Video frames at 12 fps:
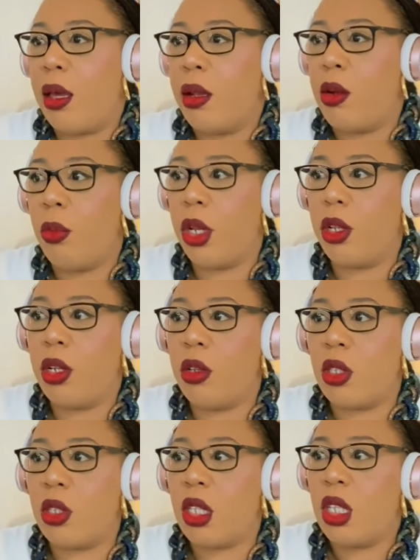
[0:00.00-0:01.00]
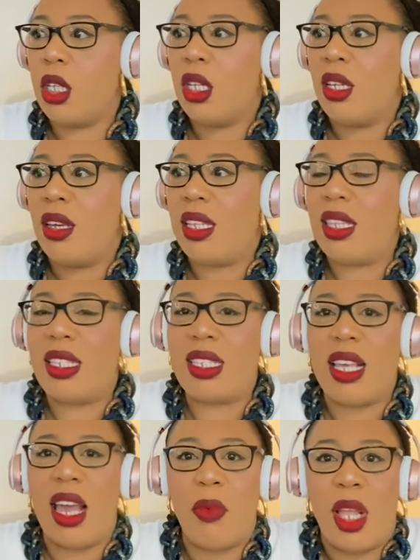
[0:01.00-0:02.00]
Nobody knows. In the
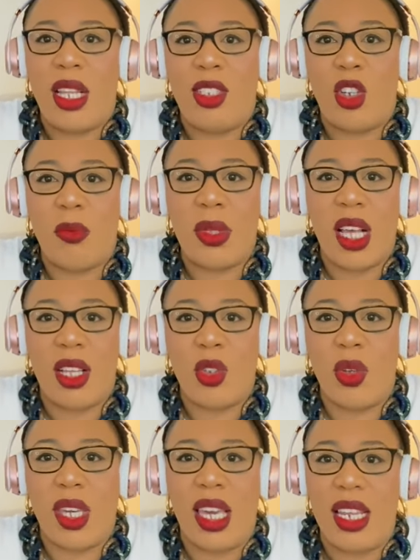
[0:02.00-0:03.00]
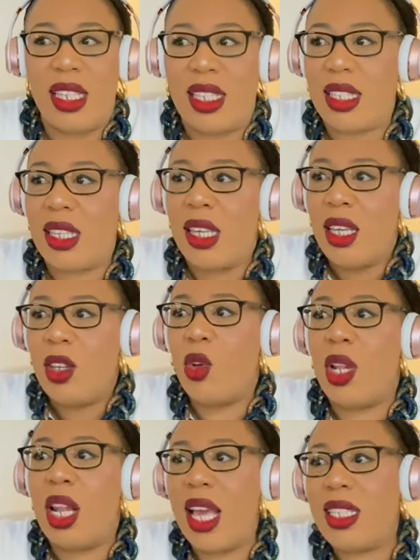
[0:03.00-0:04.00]
time that it jumped out, you kill it.
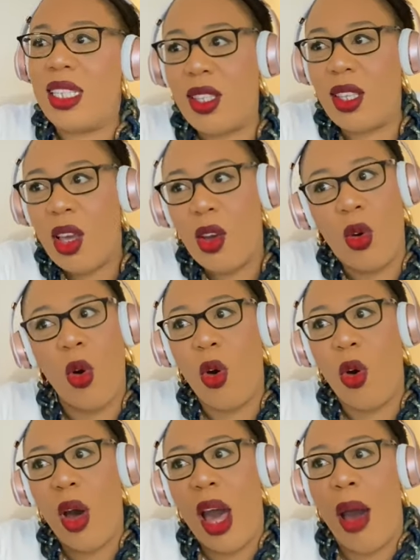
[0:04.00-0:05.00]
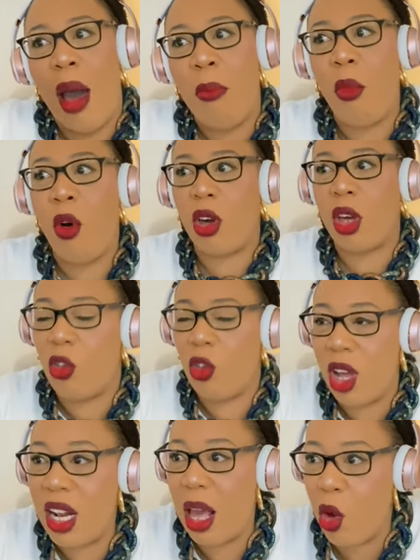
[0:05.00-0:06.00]
You let it go amok,
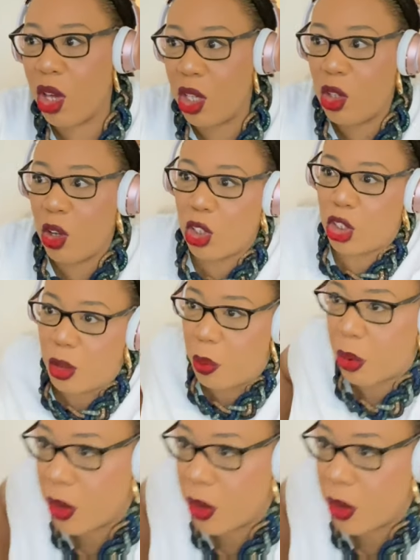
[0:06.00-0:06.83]
run amok in your ship.